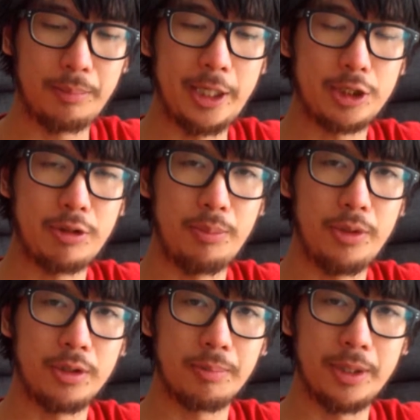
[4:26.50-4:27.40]
mainstream
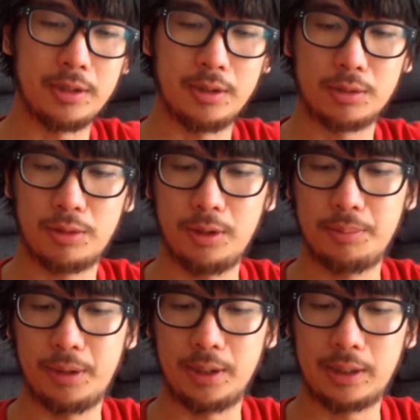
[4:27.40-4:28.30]
music business, right?
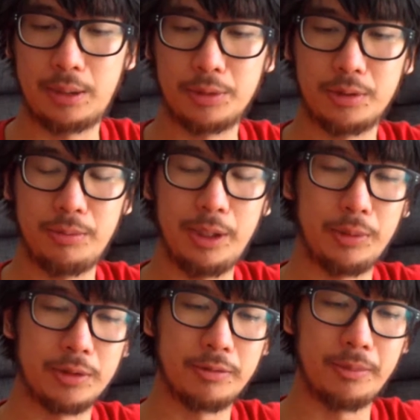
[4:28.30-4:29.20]
But like, it really
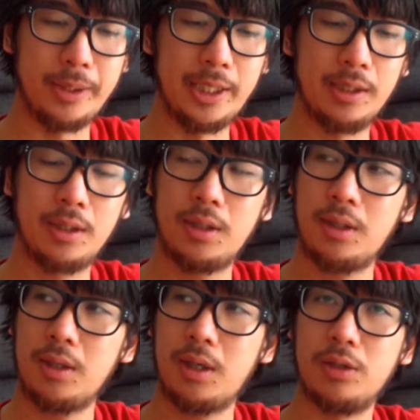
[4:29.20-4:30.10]
wasn't for me.
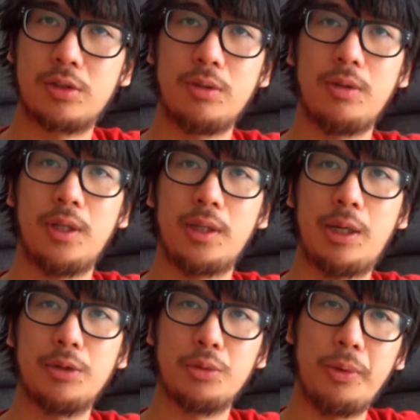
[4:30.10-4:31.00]
And so like,
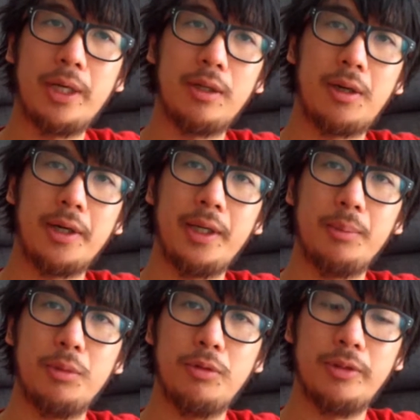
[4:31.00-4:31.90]
that was when
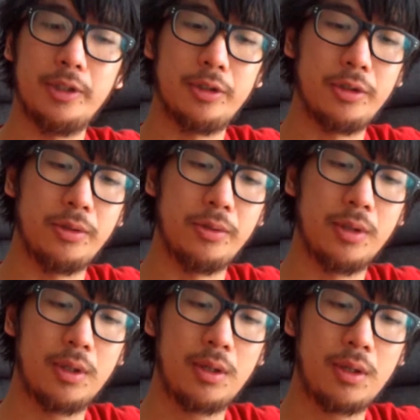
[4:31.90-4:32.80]
I moved into,
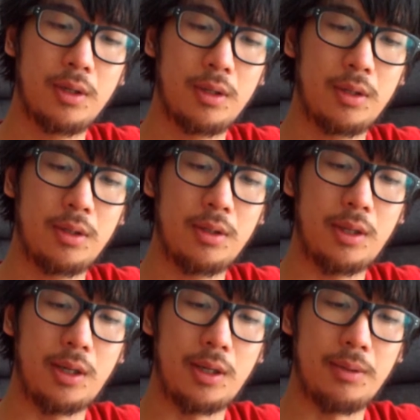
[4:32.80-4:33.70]

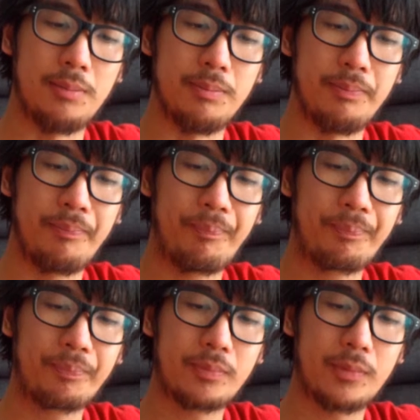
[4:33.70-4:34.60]

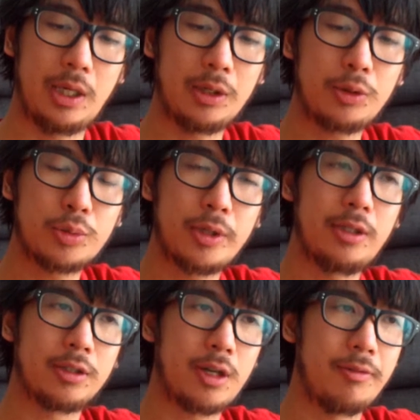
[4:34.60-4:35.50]
That was when I
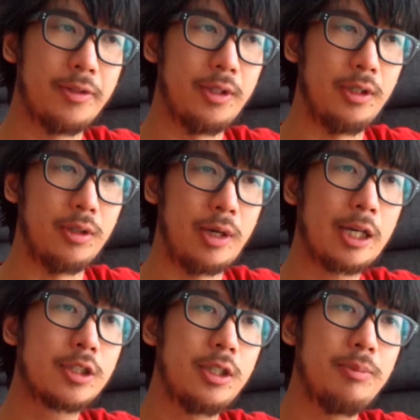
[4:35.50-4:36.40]
discovered that, you know,
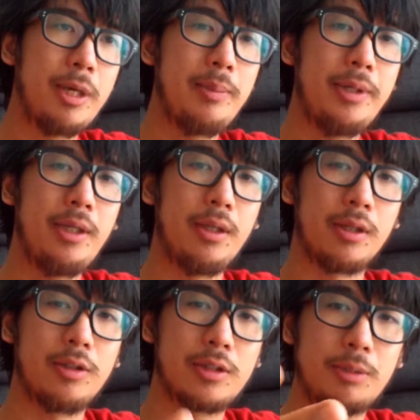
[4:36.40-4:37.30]
actually maybe,
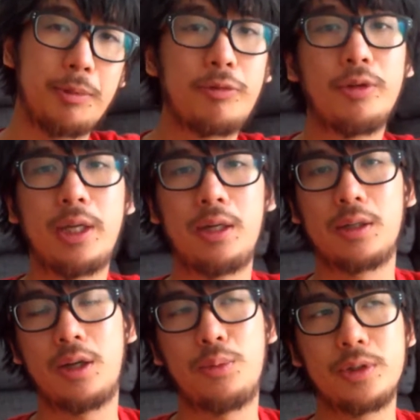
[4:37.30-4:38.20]
like, because before that,
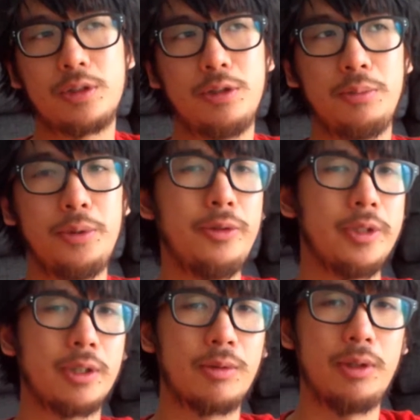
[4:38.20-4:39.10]
like, I wanted to do
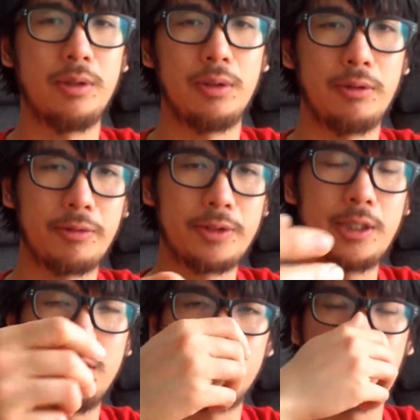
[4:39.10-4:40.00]
music, right? You know, I've
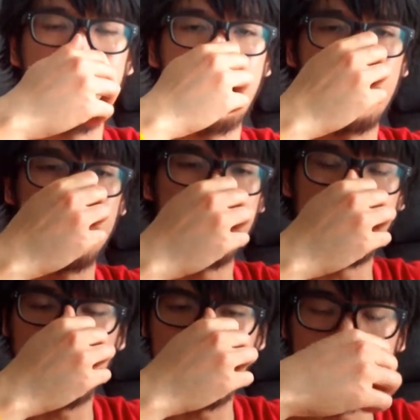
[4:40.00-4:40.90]
said this in my entries
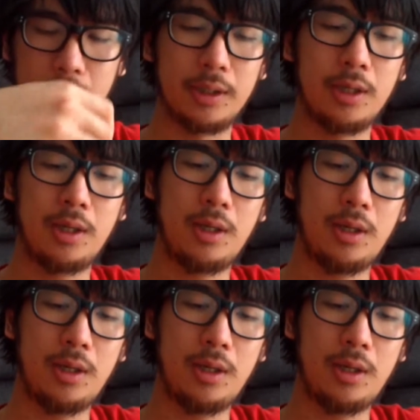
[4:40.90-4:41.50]
before, but, like,